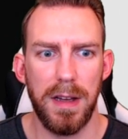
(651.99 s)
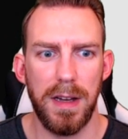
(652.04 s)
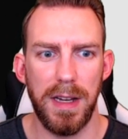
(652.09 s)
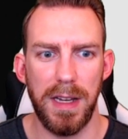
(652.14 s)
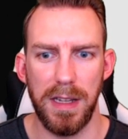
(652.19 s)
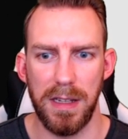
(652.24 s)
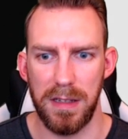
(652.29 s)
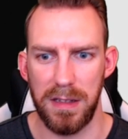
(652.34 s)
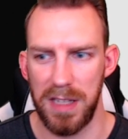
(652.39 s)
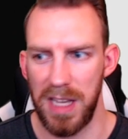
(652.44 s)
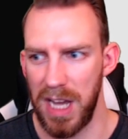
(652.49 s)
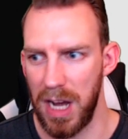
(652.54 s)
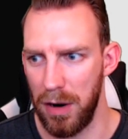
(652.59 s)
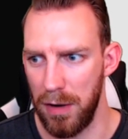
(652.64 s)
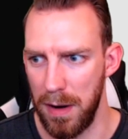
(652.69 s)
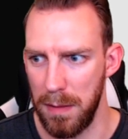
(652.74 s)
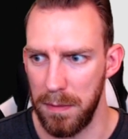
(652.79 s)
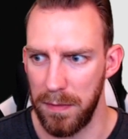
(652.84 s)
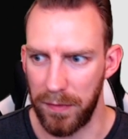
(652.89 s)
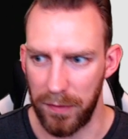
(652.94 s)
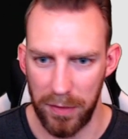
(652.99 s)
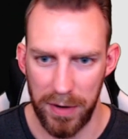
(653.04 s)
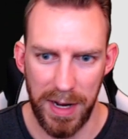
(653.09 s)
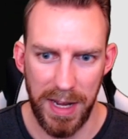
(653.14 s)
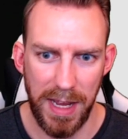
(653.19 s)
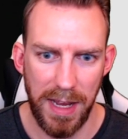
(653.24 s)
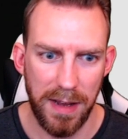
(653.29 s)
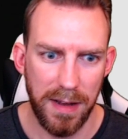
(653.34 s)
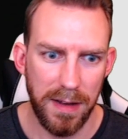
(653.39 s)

It's DRM free.